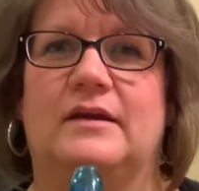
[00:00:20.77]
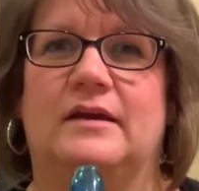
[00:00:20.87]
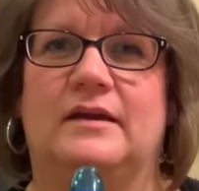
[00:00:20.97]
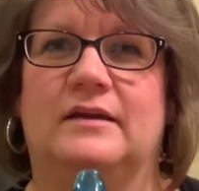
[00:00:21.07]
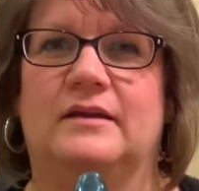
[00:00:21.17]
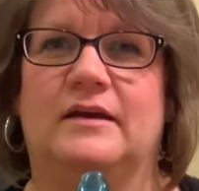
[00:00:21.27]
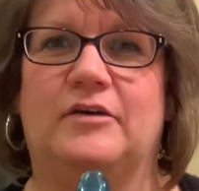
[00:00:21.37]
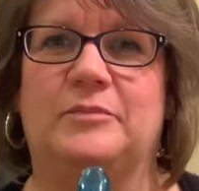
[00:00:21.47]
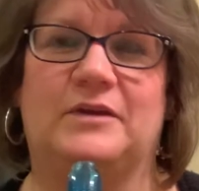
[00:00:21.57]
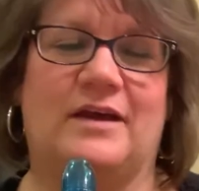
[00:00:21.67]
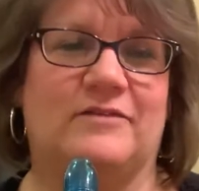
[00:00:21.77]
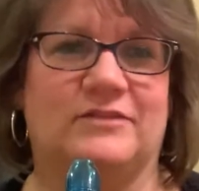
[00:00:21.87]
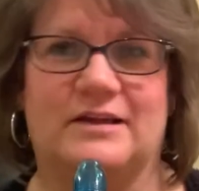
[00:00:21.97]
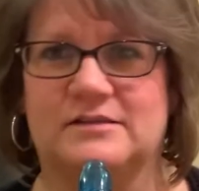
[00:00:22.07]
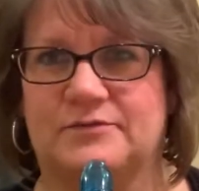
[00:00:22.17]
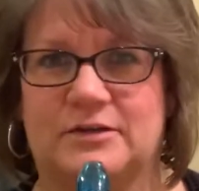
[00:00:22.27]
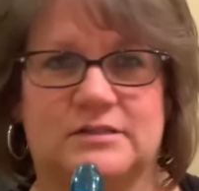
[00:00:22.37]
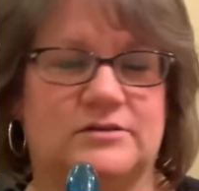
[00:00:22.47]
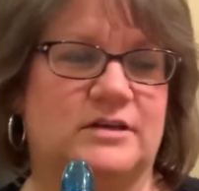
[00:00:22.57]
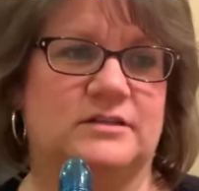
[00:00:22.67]
and help you to have less
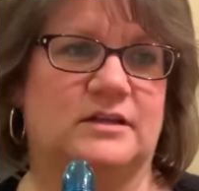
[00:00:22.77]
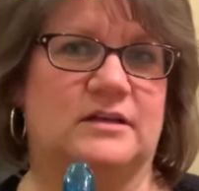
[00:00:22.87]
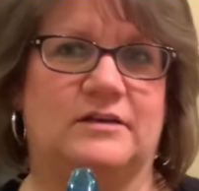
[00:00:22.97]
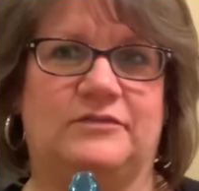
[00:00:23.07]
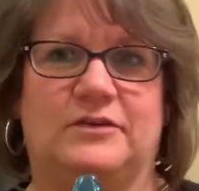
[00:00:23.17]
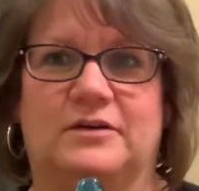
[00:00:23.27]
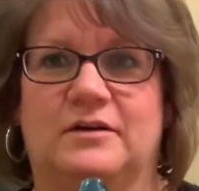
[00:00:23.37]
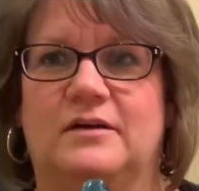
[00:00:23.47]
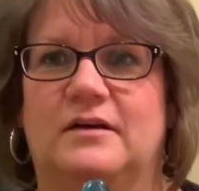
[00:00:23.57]
frustration if you're